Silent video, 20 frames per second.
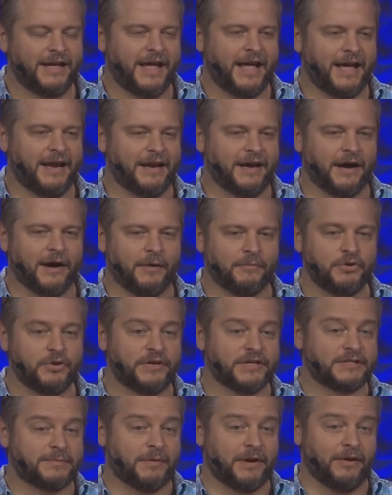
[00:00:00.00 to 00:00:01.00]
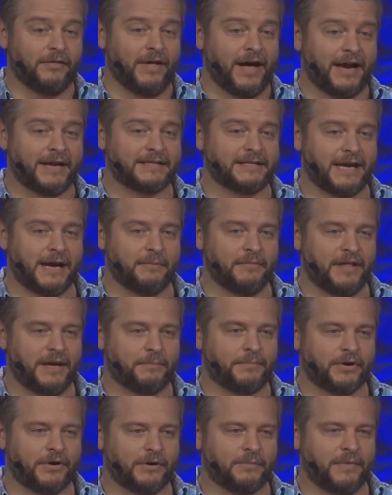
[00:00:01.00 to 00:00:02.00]
And you can spend a lot of time in that
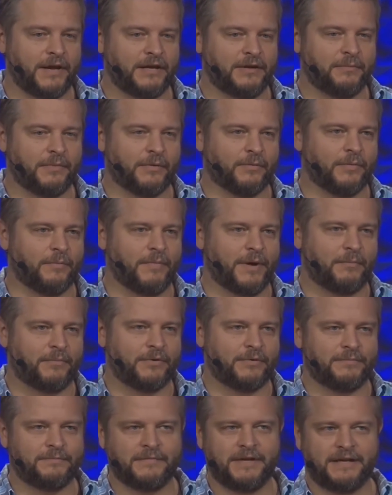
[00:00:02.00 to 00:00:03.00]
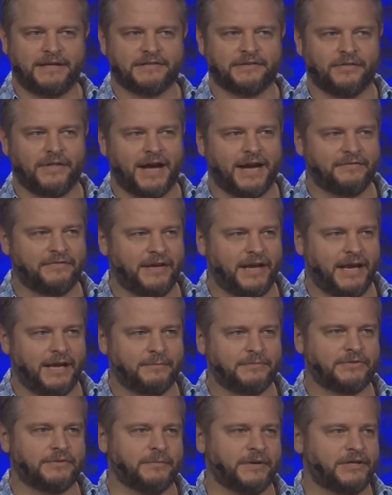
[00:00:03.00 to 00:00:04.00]
perk menu, but remember, it is a live
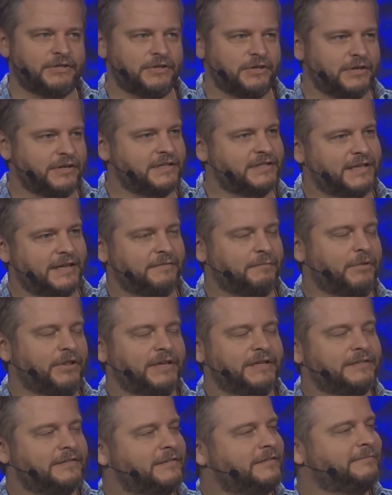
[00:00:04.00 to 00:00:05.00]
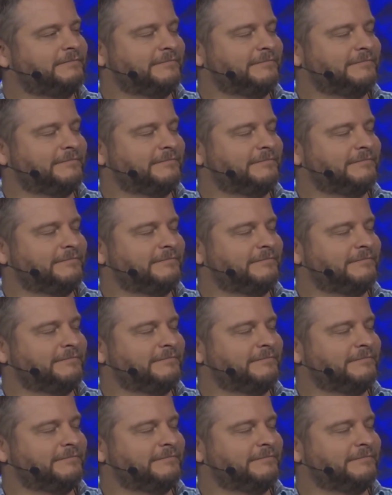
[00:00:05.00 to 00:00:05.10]
game, so make sure you're in a safe place.